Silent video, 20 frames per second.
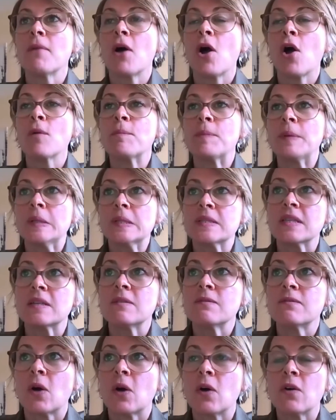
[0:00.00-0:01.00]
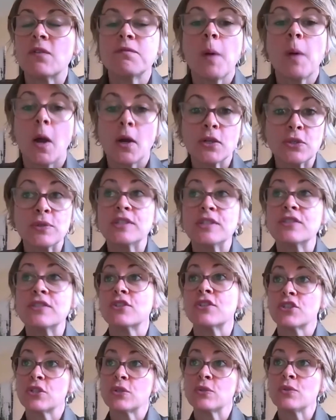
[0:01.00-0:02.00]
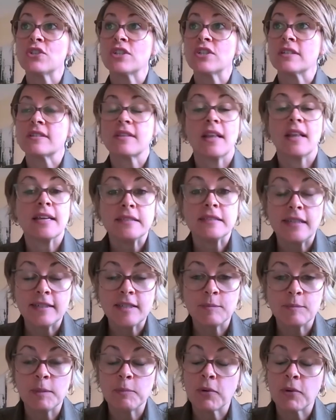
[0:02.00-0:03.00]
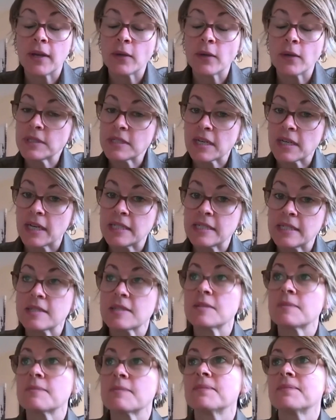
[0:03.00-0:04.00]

are bids that involve partner institutions likely to be prioritized?